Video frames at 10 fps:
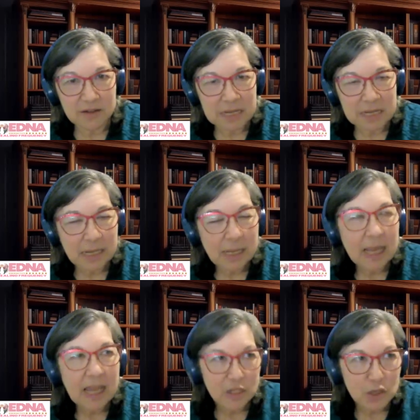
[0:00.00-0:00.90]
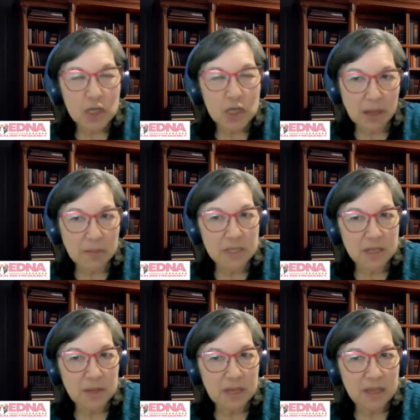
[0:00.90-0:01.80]
astounding. And so she comes
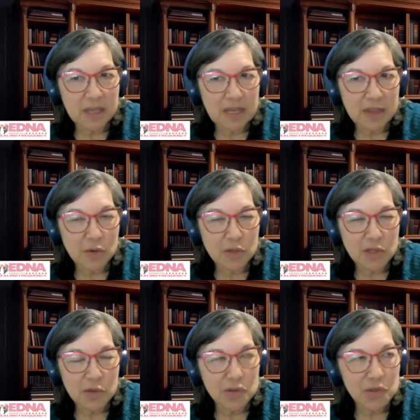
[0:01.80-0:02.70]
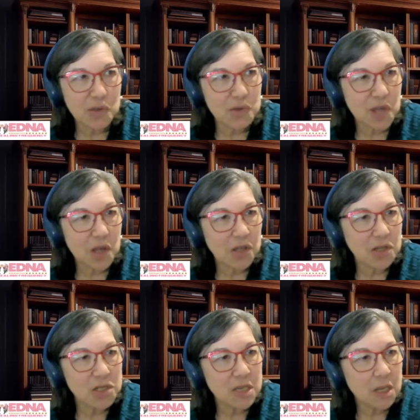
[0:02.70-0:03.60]
to me in those
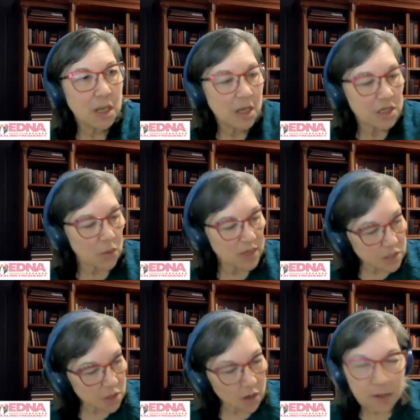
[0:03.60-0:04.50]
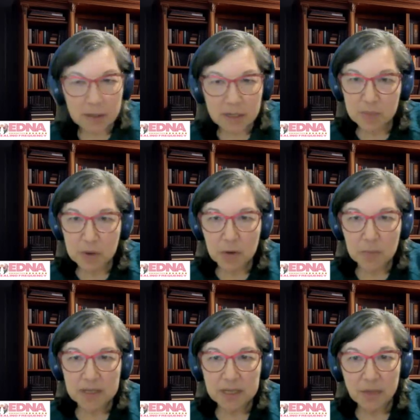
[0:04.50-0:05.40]
colors. So I started
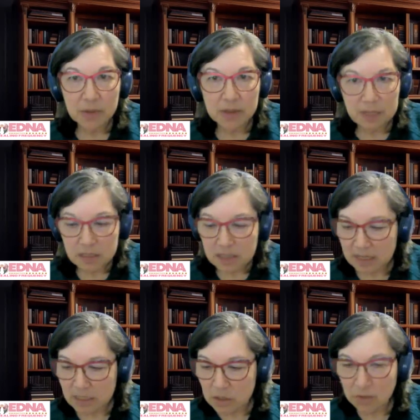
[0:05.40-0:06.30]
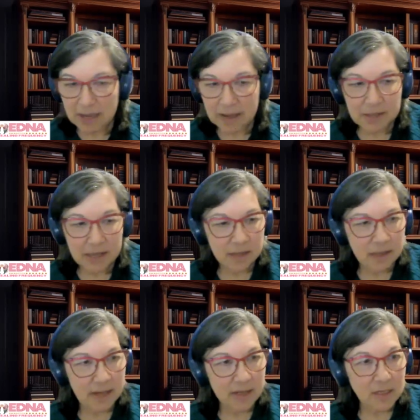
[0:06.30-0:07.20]
experimenting with this, and so now
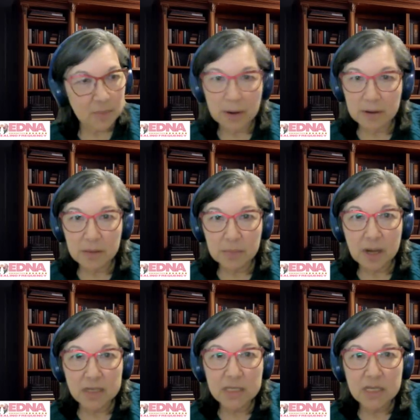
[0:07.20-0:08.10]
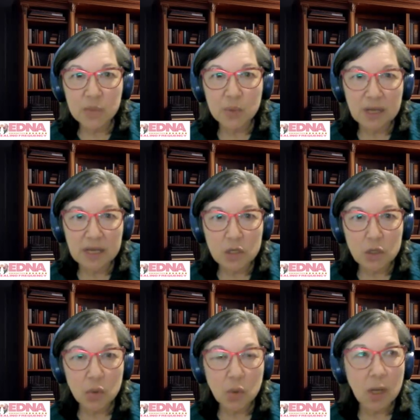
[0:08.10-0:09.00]
that is a part of the process when I
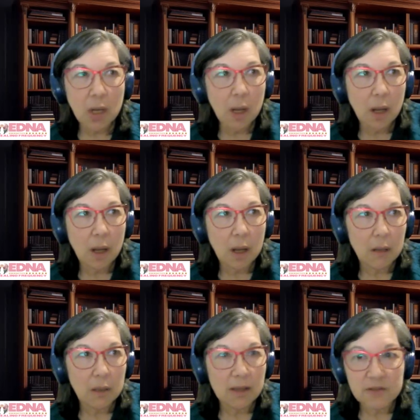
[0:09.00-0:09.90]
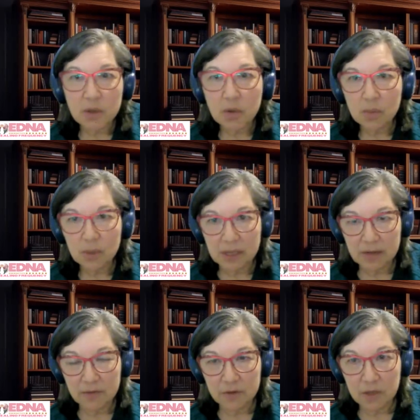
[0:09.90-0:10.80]
do a life soul
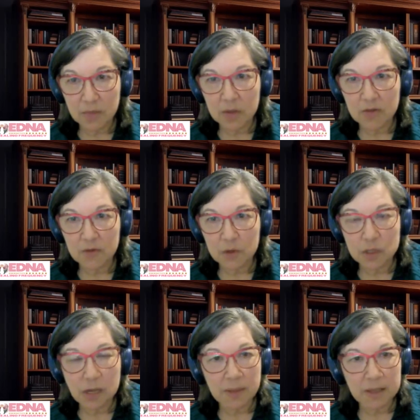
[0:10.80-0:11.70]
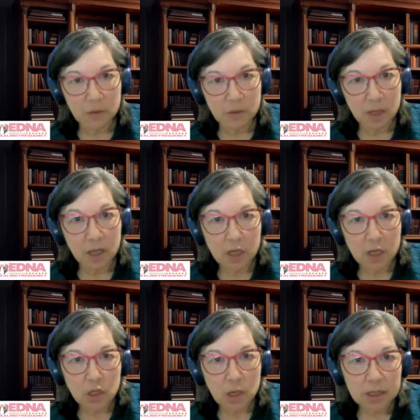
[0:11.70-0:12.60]
reading for someone. The first time I do
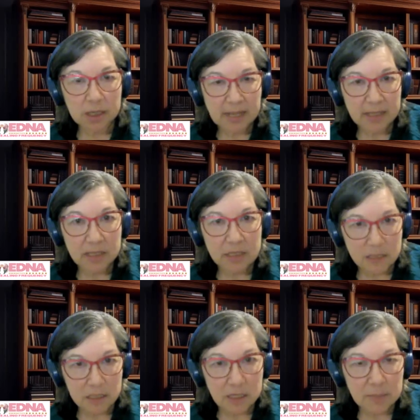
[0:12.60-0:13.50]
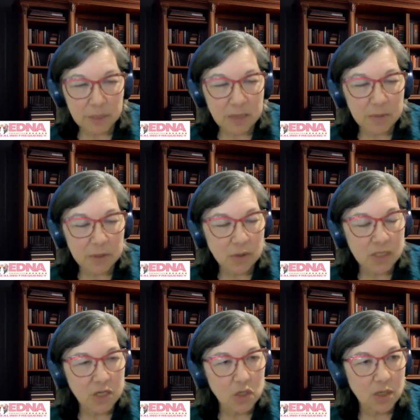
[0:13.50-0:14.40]
a chart analysis, a deep soul
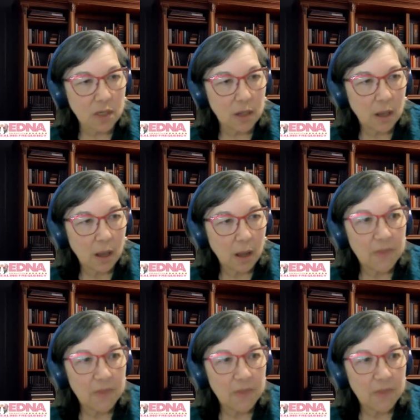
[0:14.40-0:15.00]
session,